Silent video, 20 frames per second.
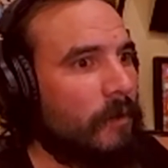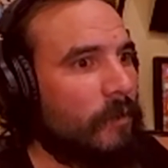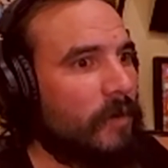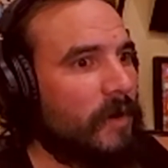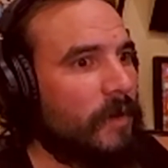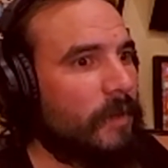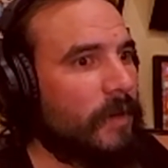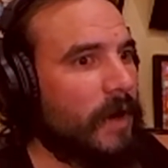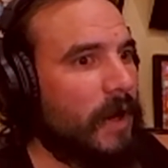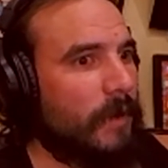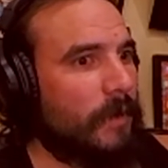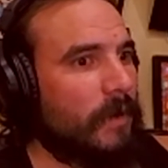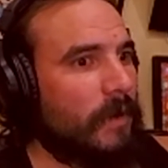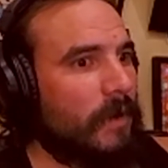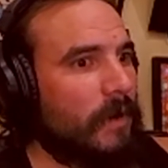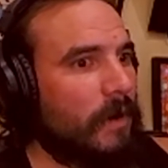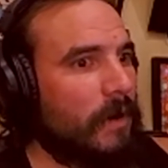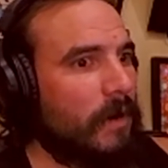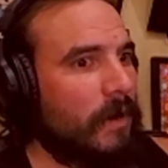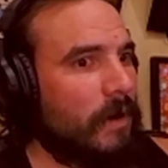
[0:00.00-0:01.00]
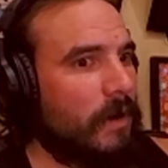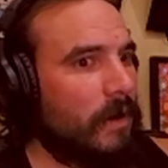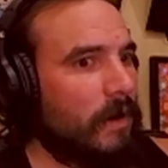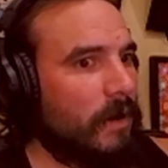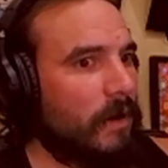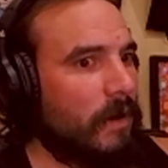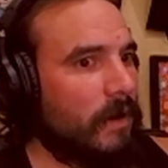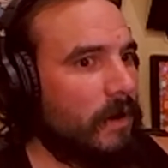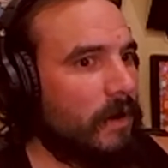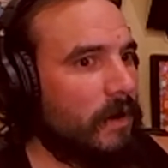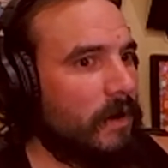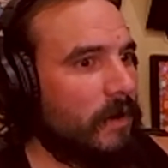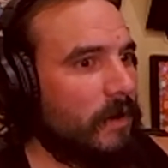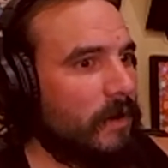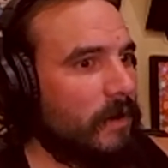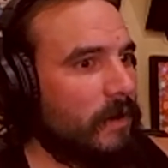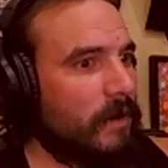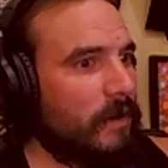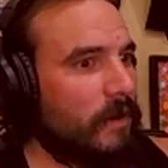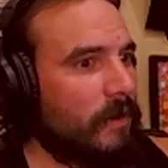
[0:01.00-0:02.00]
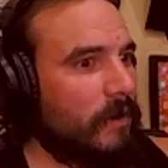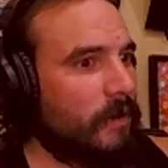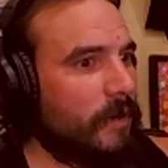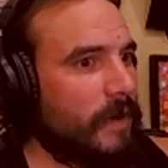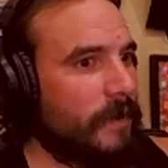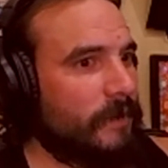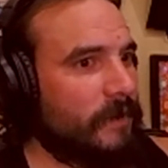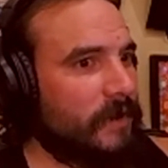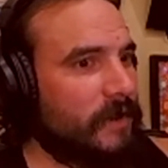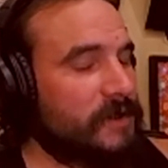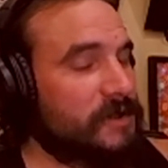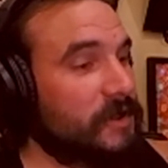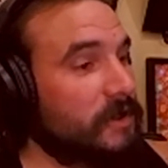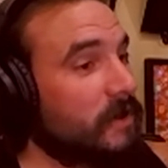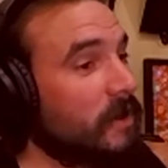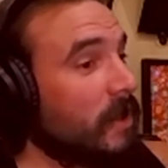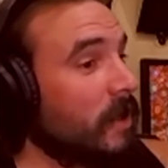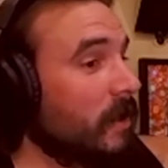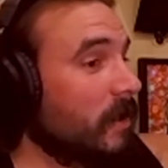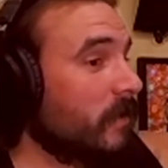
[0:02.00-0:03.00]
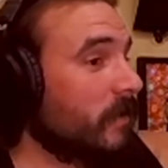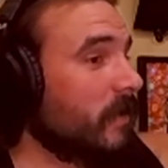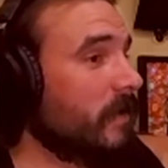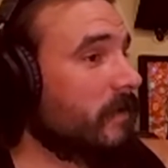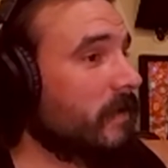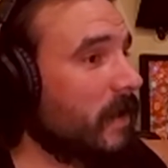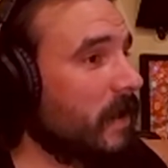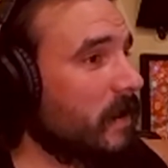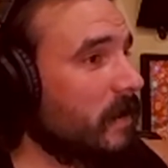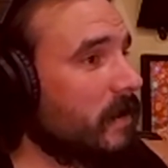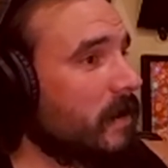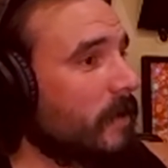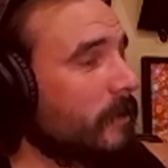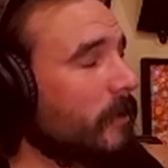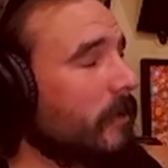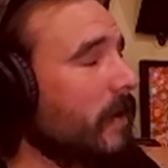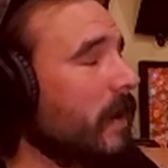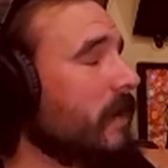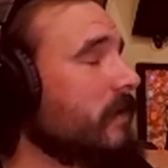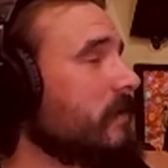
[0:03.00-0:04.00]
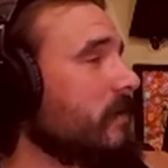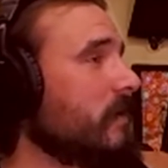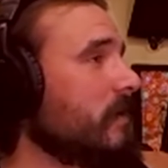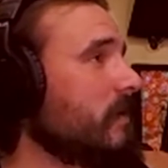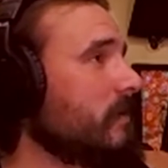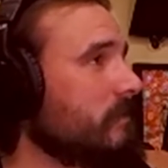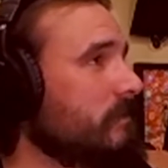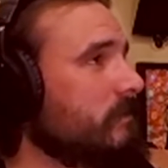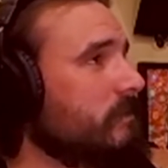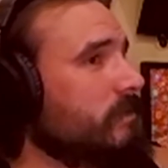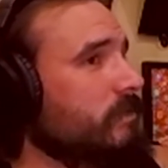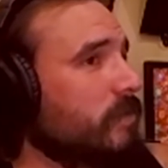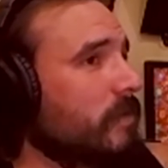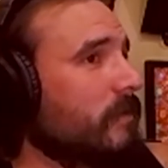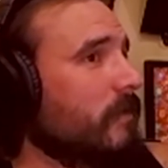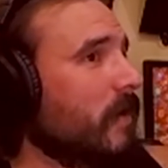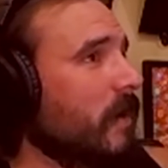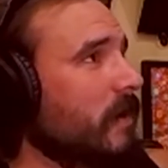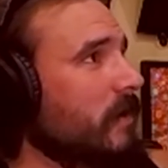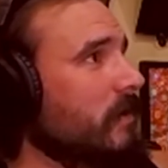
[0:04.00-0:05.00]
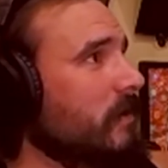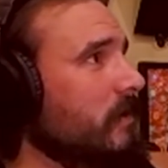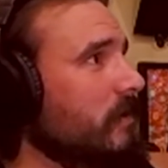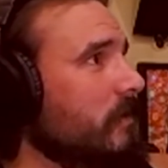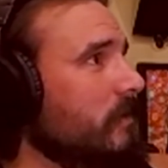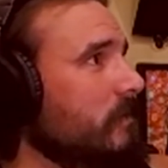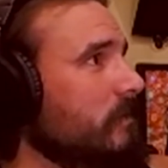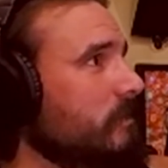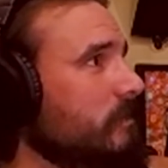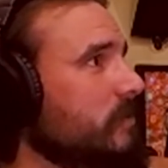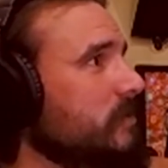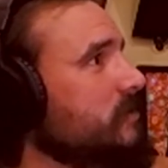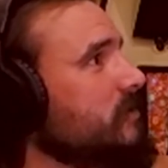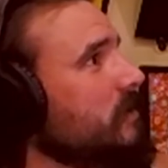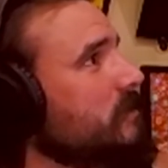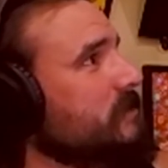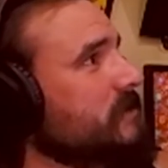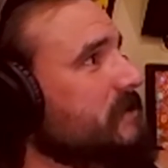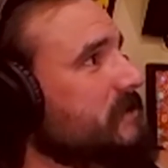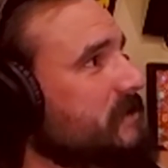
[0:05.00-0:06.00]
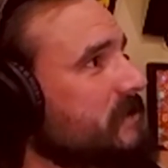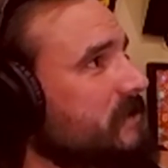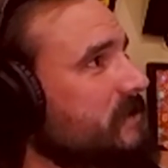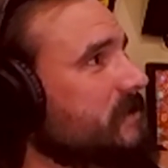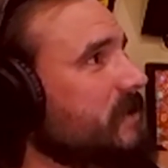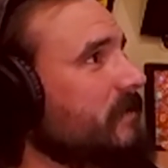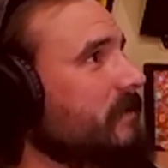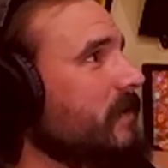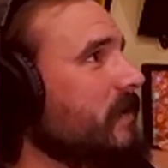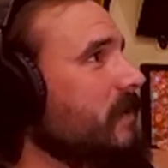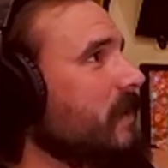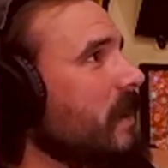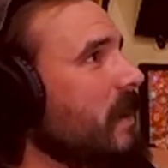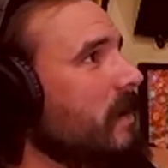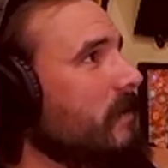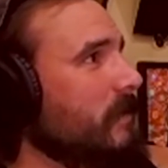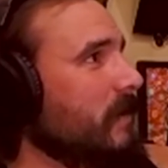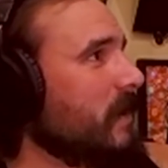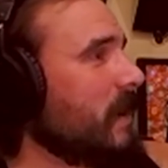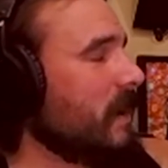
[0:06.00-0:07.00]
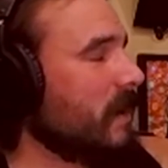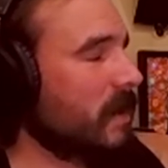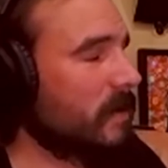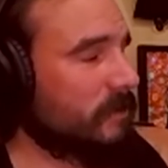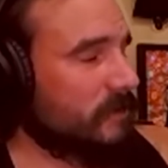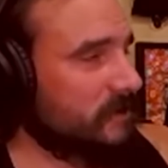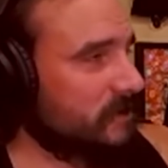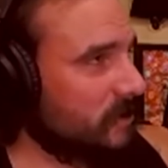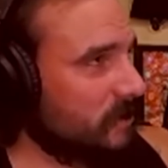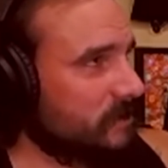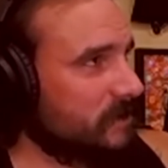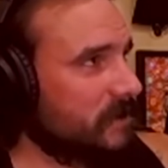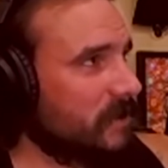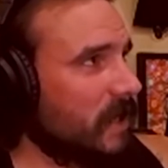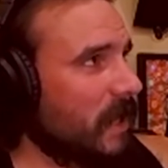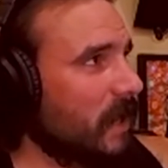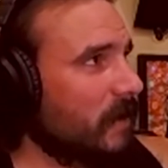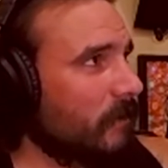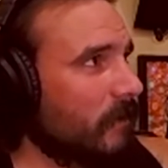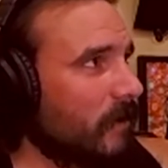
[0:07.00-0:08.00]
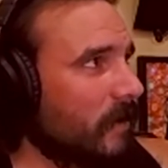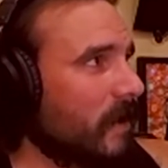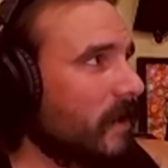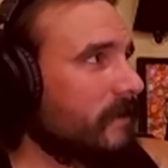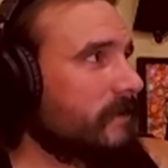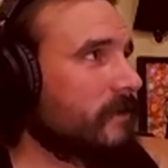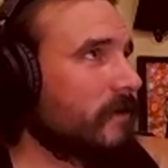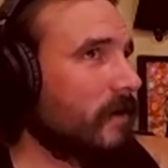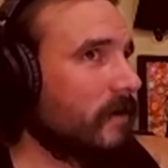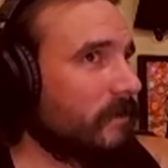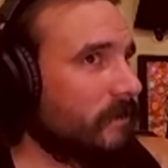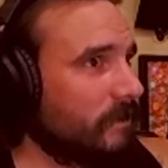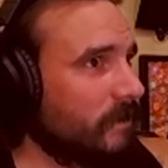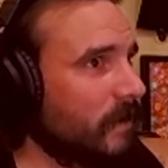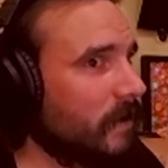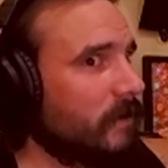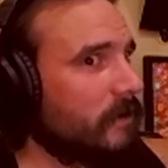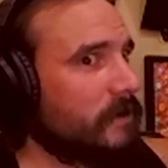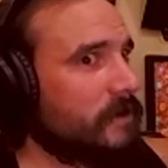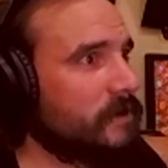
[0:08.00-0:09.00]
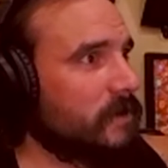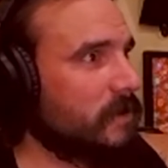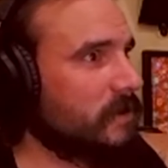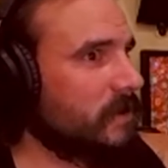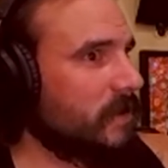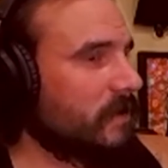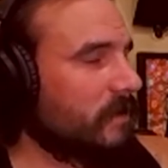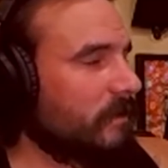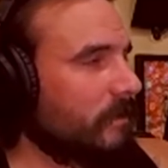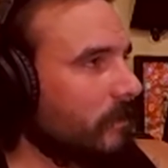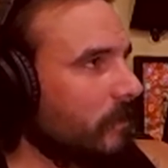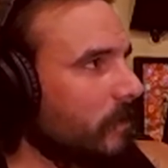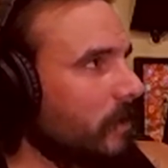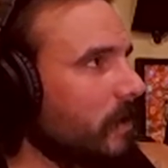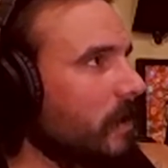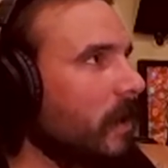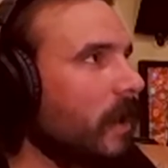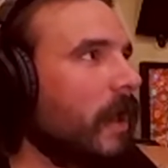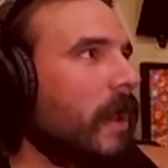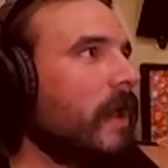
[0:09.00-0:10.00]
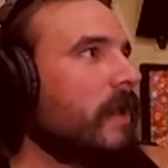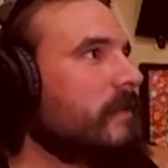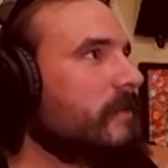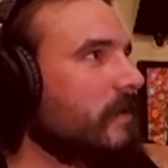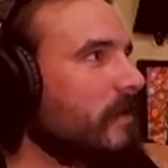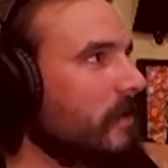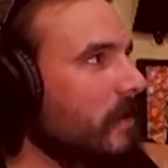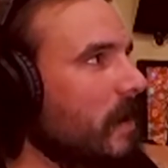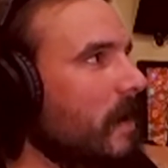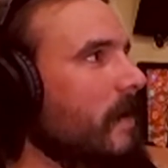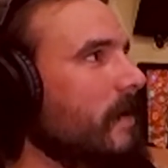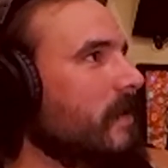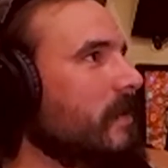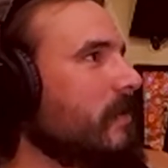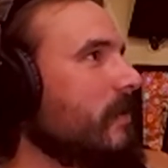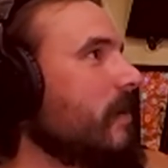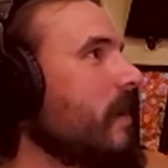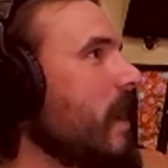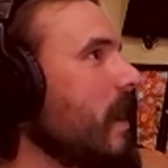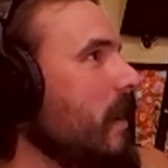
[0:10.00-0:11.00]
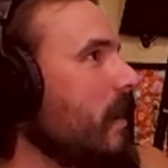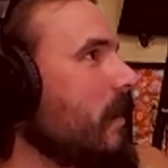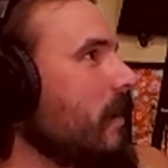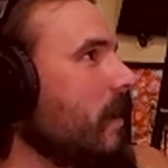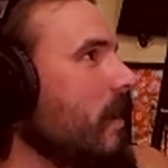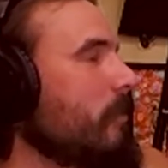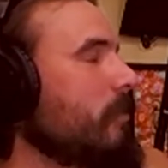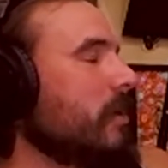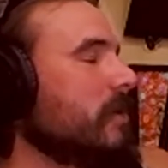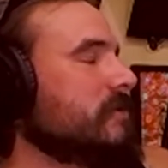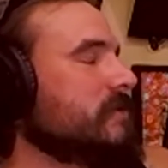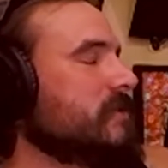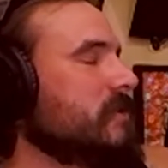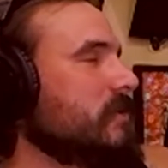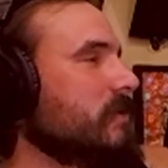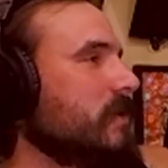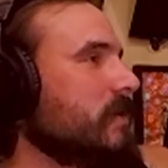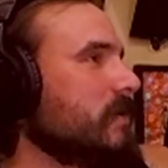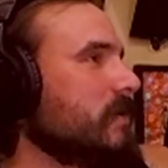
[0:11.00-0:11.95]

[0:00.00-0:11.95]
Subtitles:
popular in the whole population, they've kind of come around to providing you prescriptions to stuff like that. I mean, I got a prescription Adderall after I failed a drug test for it, so they're not opposed to it.